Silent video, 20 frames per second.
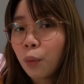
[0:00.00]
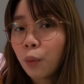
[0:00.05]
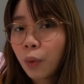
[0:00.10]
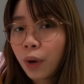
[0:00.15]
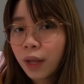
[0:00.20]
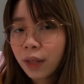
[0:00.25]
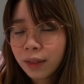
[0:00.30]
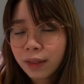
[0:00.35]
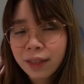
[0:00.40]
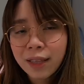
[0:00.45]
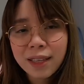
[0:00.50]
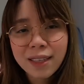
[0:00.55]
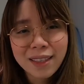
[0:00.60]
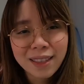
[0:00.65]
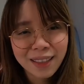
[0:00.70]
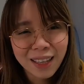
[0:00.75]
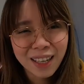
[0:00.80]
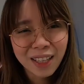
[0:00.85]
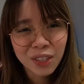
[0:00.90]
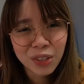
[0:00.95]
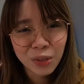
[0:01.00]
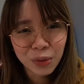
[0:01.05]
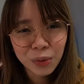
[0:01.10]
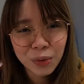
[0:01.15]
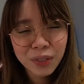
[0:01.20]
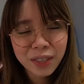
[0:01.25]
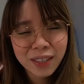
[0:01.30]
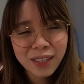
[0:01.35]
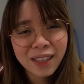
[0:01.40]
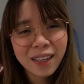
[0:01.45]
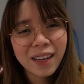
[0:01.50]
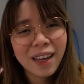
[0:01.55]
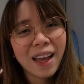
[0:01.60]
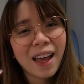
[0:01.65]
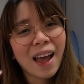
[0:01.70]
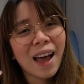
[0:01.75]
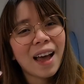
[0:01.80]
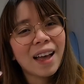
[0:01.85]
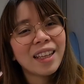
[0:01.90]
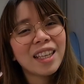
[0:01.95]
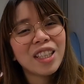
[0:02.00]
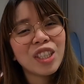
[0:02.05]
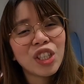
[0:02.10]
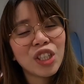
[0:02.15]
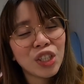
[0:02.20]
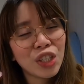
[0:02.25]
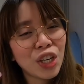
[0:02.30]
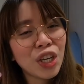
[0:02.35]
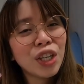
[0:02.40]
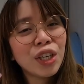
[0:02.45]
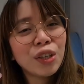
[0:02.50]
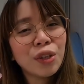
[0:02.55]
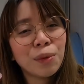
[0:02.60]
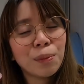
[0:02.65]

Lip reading: well, stay tuned at isishare